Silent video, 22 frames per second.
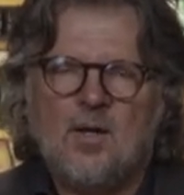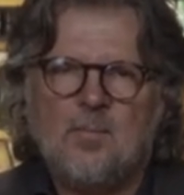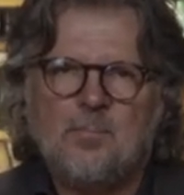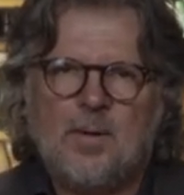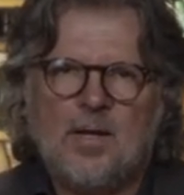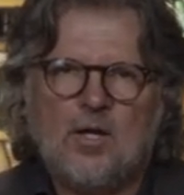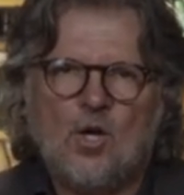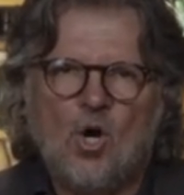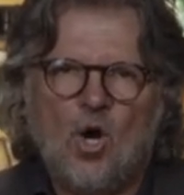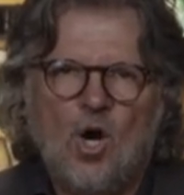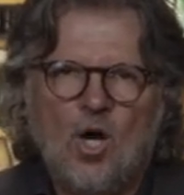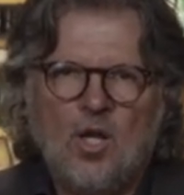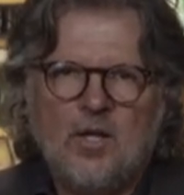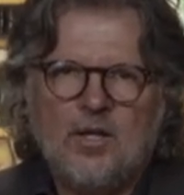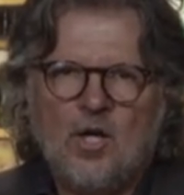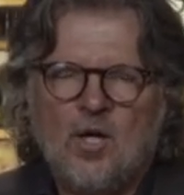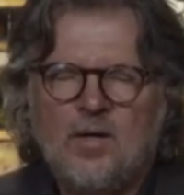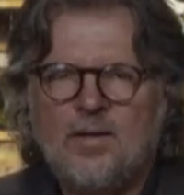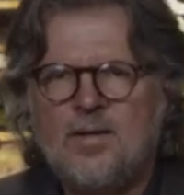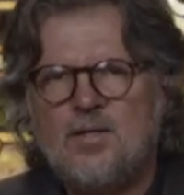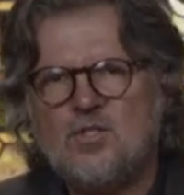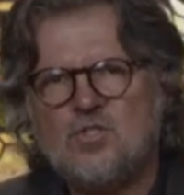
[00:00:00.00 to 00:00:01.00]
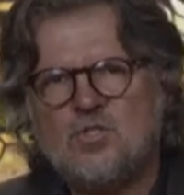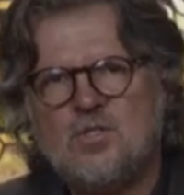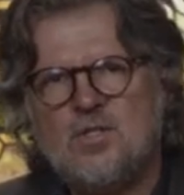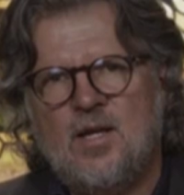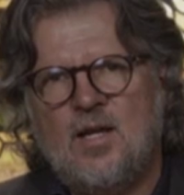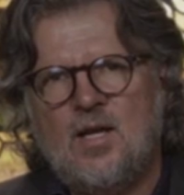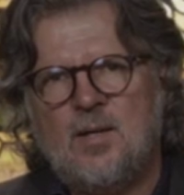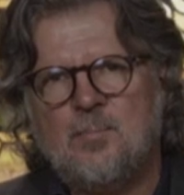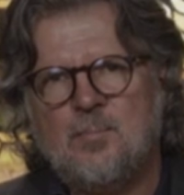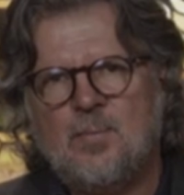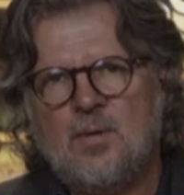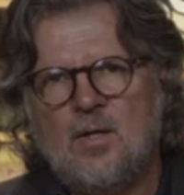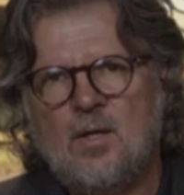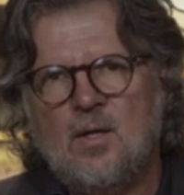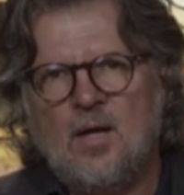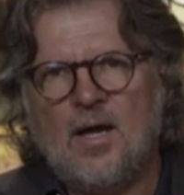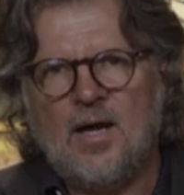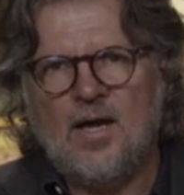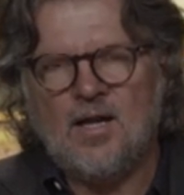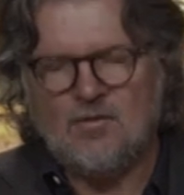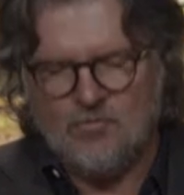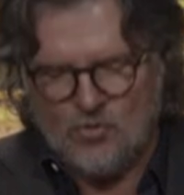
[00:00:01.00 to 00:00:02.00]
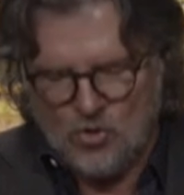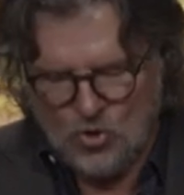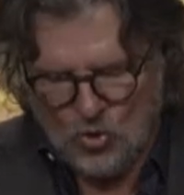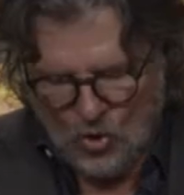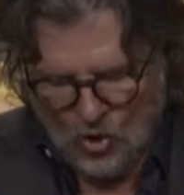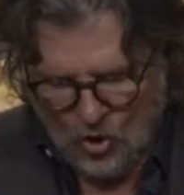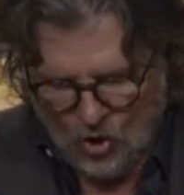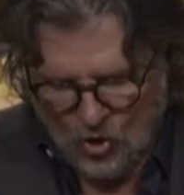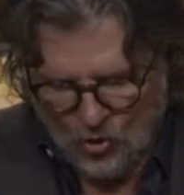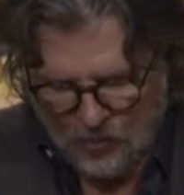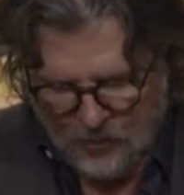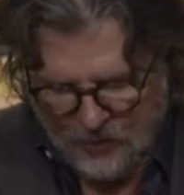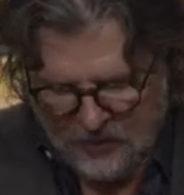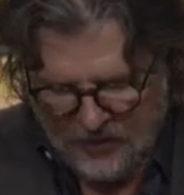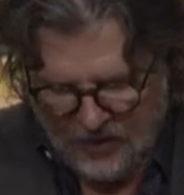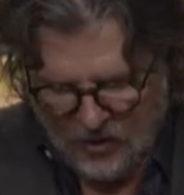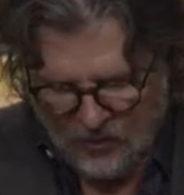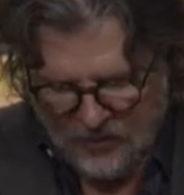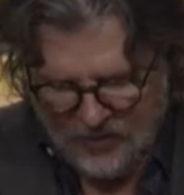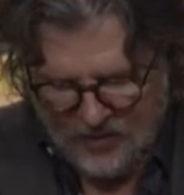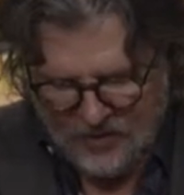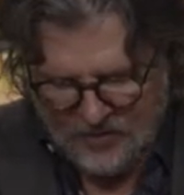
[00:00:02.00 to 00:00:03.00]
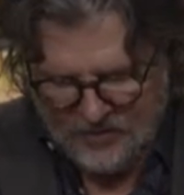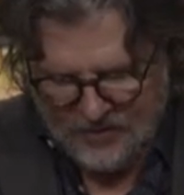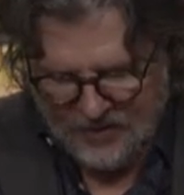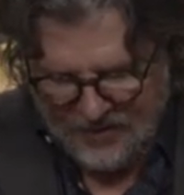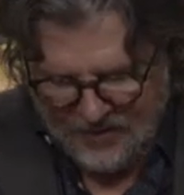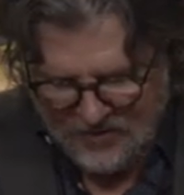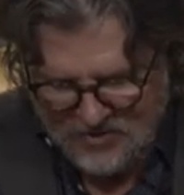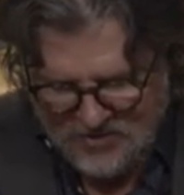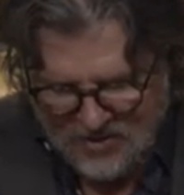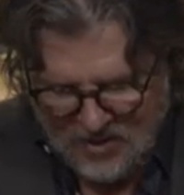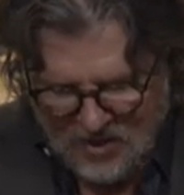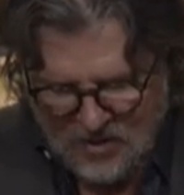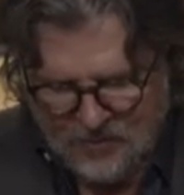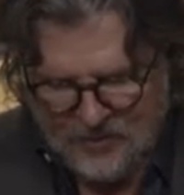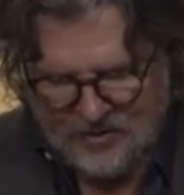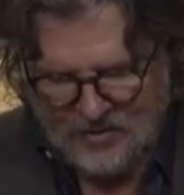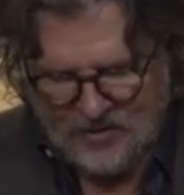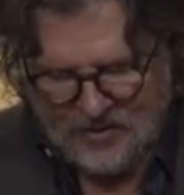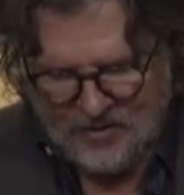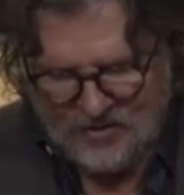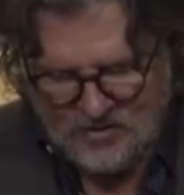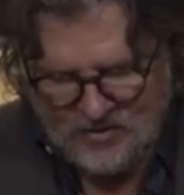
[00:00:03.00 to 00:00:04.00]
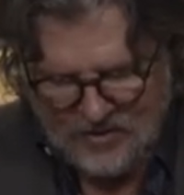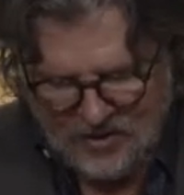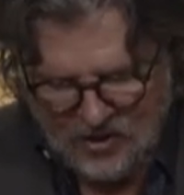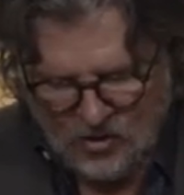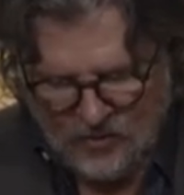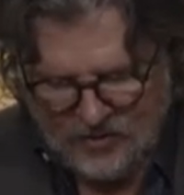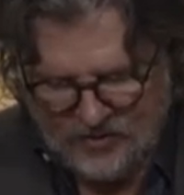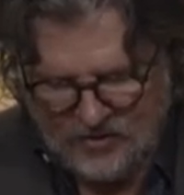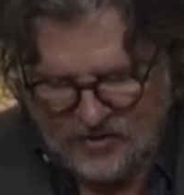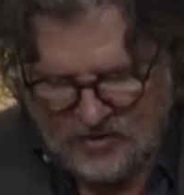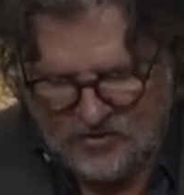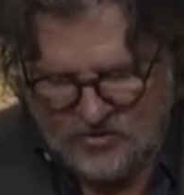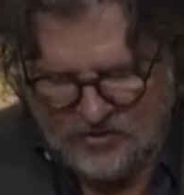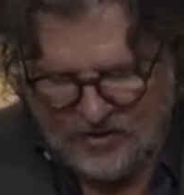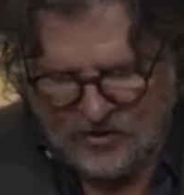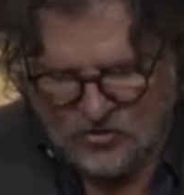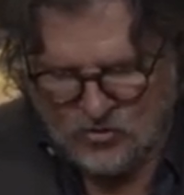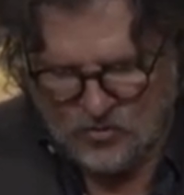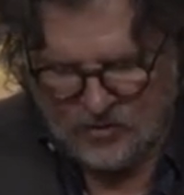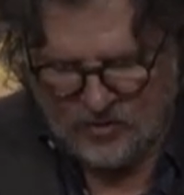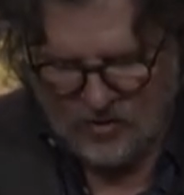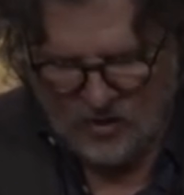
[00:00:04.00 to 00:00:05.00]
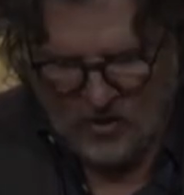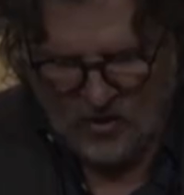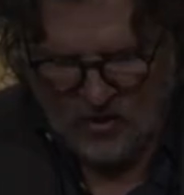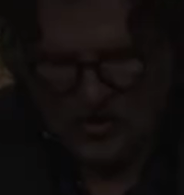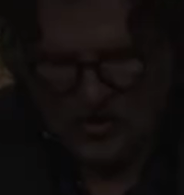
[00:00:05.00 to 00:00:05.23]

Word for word: By calling on His name, I have new hope now that He's coming, that He's hearing, that He's answering,